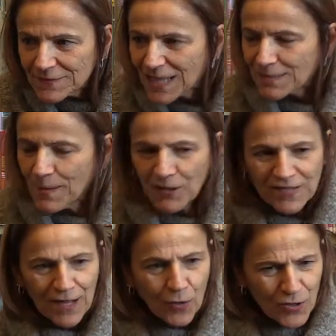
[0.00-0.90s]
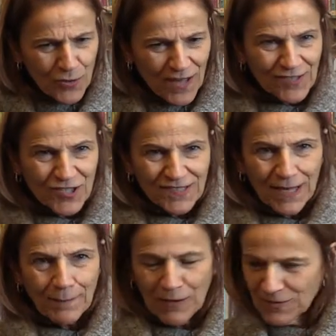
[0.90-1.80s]
That's a mouse kiss. Oh, you kiss just
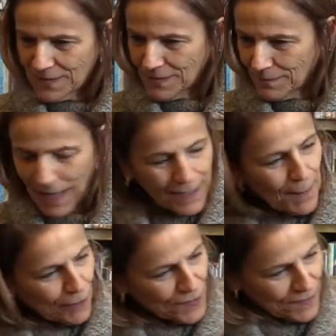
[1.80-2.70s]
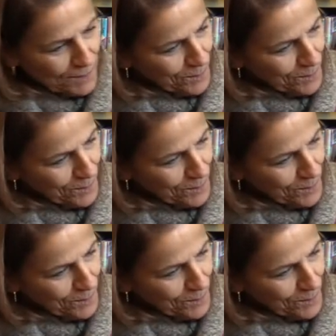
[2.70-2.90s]
like mouse, like a mouse.